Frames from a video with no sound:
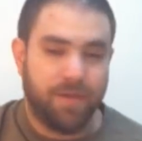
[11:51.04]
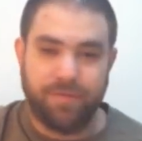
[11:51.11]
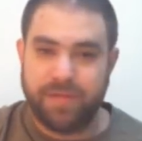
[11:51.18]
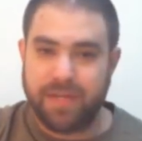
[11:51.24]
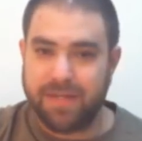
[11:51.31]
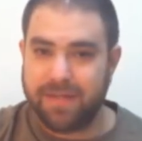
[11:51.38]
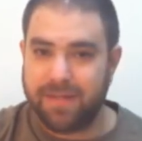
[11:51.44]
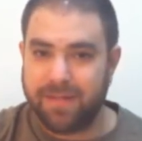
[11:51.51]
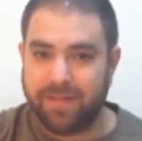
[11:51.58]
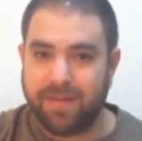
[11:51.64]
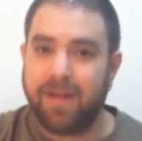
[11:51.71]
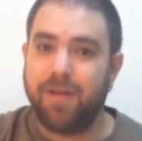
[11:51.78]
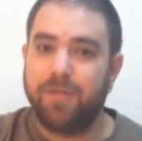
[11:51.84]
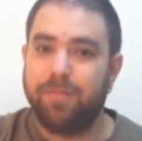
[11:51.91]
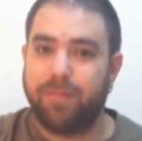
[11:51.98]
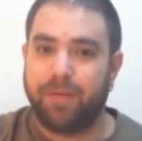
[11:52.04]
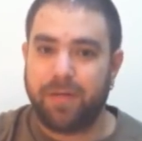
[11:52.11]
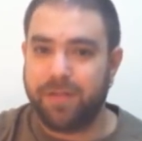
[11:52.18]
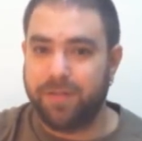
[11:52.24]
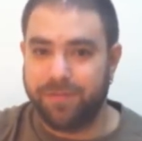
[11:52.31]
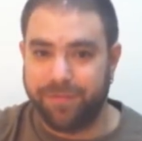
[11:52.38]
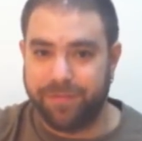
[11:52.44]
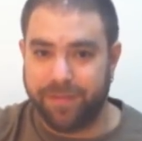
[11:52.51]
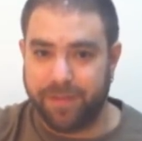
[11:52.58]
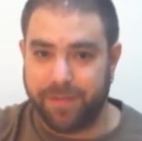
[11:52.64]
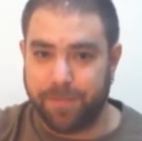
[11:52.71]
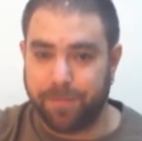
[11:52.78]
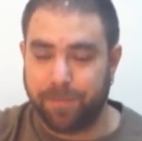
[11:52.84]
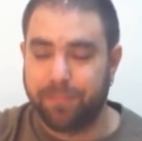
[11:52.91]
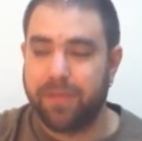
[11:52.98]
you've got an entire bar to
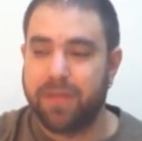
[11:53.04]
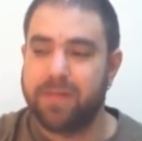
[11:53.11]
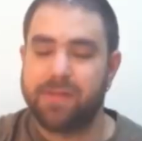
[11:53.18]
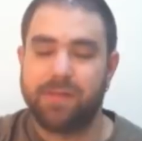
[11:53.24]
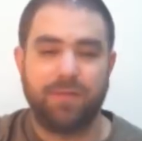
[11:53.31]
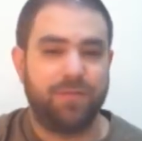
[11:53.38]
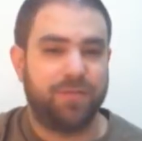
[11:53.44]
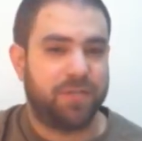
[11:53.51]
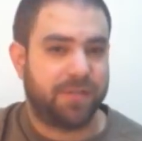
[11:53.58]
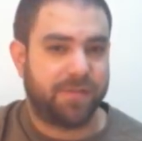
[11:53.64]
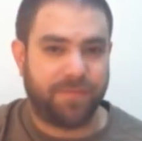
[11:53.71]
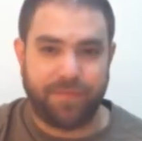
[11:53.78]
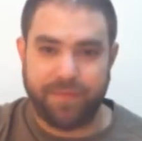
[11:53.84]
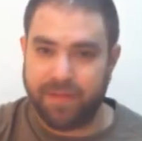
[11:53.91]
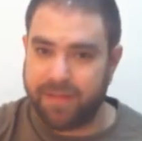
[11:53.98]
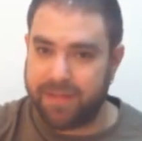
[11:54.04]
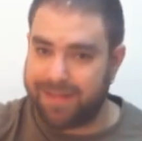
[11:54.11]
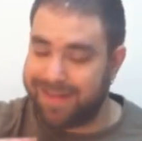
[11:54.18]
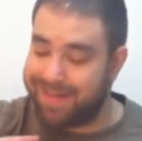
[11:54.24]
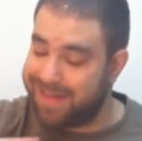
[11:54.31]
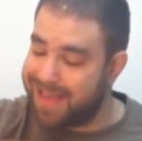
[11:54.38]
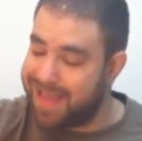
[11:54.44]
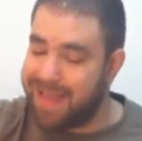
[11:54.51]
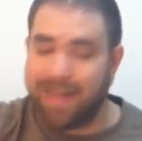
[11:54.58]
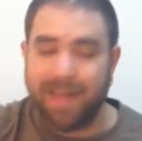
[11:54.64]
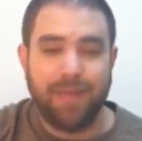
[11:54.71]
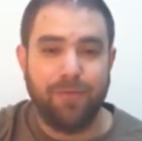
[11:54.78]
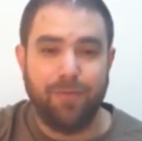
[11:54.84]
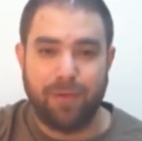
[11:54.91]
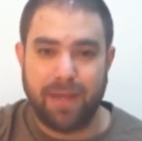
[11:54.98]
fill, so you just fill it in
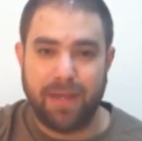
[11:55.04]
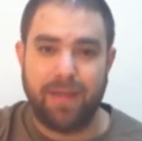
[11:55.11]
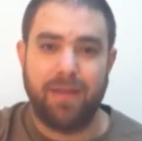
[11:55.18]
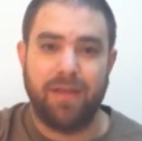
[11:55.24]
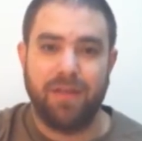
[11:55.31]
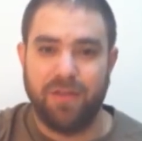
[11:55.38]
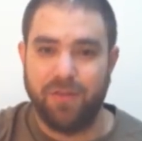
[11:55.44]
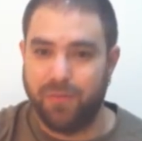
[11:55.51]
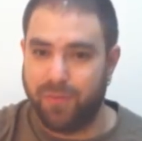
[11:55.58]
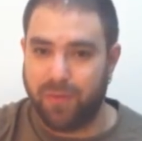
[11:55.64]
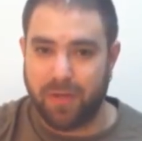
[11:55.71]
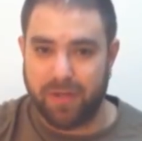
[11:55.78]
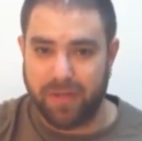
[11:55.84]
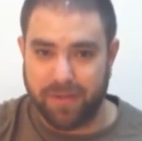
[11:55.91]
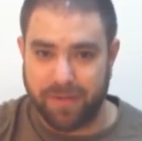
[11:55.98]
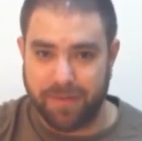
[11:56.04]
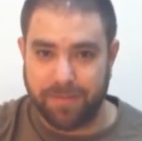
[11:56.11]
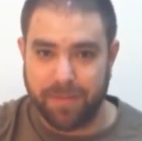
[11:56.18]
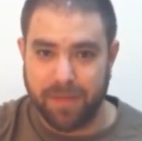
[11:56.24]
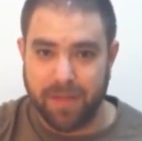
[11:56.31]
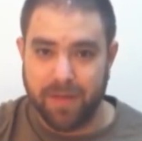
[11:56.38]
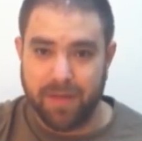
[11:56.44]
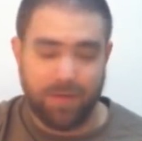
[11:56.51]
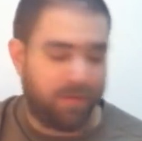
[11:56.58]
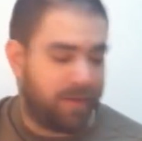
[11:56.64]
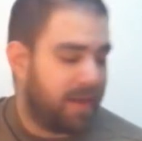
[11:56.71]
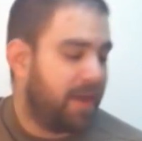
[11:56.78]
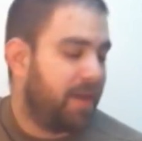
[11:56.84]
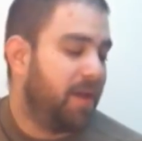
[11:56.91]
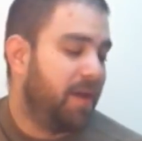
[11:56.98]
any way you want.
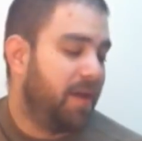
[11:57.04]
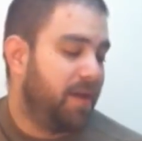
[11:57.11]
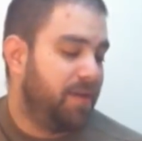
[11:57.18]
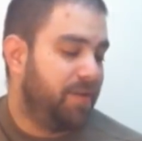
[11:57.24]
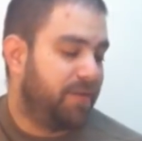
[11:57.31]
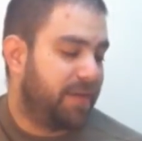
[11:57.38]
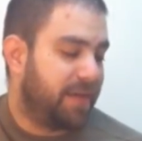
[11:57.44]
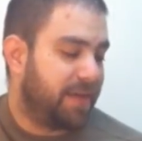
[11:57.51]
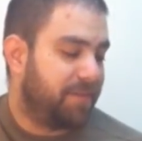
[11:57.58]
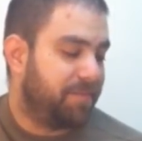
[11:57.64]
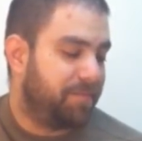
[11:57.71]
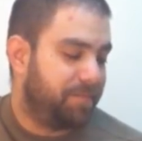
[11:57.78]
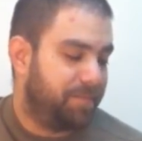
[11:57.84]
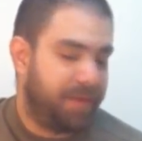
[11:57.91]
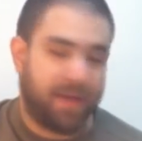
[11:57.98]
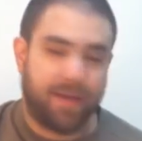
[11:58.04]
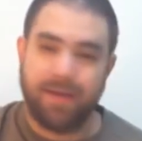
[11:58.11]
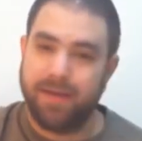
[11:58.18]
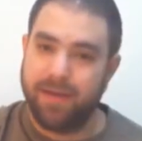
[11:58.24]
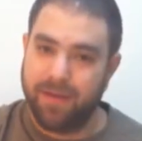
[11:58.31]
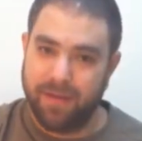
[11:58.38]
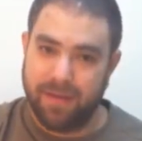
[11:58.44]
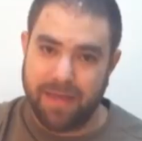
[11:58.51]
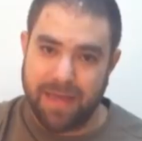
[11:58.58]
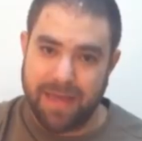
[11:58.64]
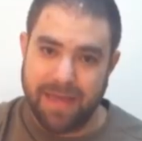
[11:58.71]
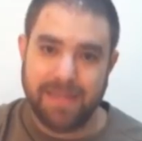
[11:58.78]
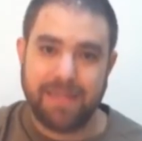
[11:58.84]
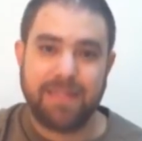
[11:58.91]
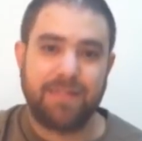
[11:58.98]
Okay, you can pick
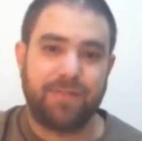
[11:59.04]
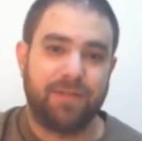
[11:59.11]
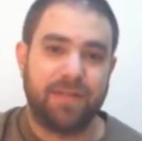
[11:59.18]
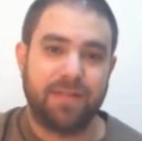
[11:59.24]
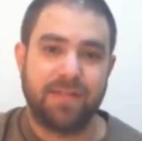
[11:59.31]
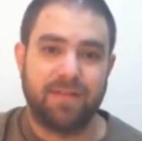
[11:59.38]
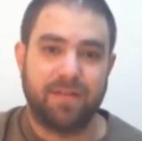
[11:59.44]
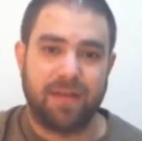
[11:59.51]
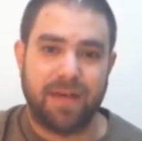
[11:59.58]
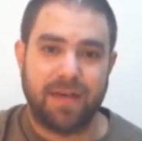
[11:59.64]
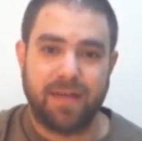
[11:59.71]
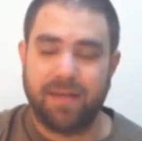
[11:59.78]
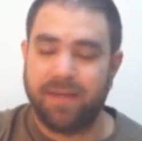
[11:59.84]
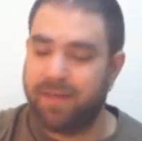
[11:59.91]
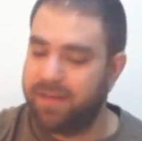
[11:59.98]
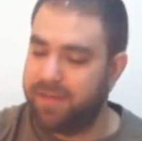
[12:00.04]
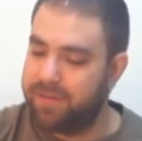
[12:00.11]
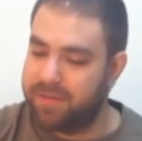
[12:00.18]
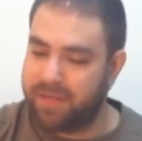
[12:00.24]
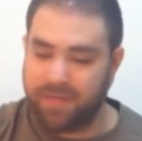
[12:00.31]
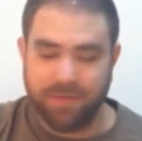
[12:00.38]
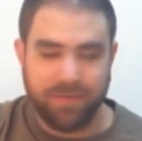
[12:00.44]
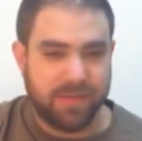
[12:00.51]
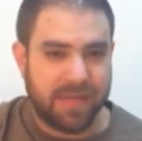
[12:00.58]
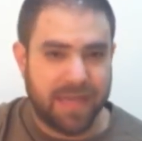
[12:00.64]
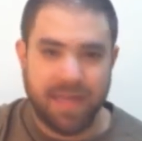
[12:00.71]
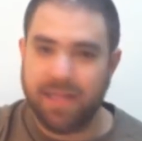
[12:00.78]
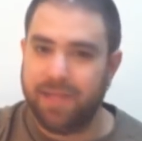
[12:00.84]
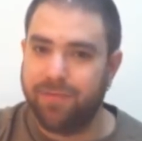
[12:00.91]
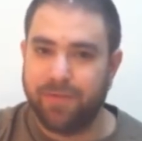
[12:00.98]
any strings you like, you can use
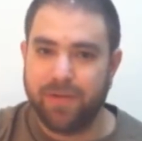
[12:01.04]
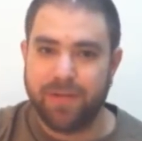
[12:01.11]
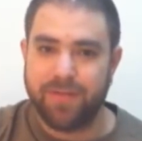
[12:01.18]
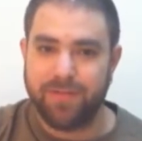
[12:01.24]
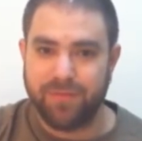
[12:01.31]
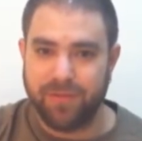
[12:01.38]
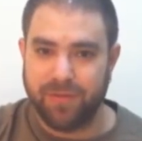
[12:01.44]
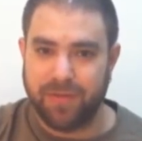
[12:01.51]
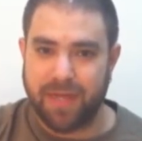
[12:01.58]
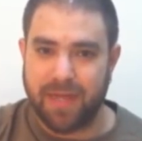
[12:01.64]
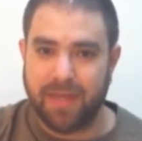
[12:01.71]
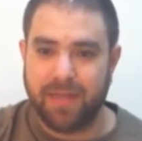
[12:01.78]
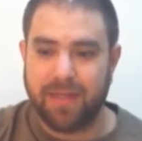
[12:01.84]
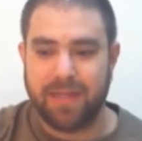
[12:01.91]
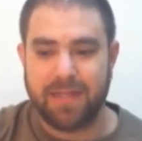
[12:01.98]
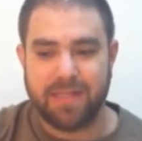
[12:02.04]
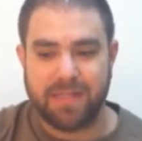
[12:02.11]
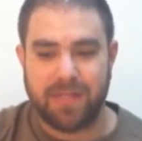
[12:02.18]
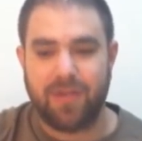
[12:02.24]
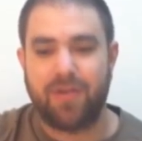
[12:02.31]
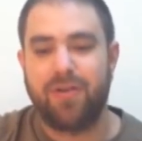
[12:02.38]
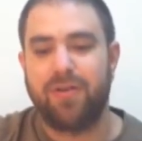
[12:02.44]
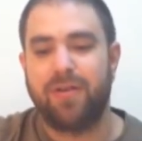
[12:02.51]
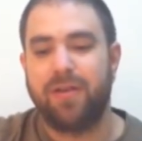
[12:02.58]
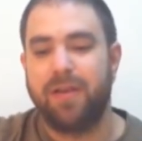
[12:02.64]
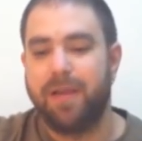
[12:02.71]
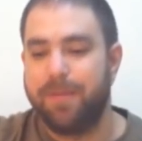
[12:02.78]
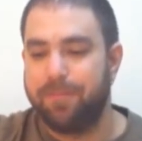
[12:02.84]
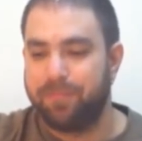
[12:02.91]
any rhythm you like as long